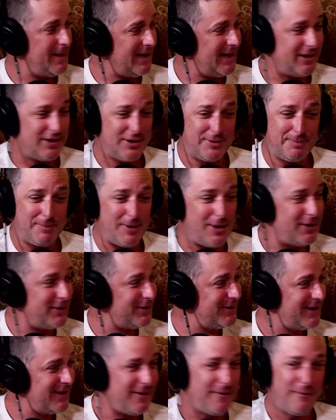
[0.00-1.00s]

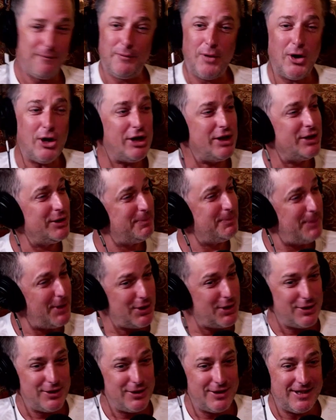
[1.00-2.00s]
Spurs. Fucking
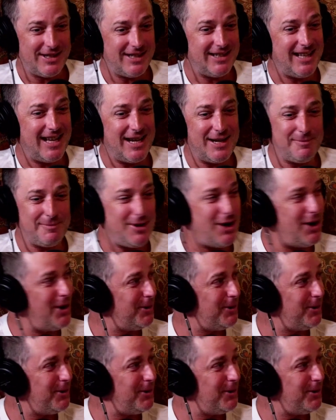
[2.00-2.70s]
Spurs. Let him go.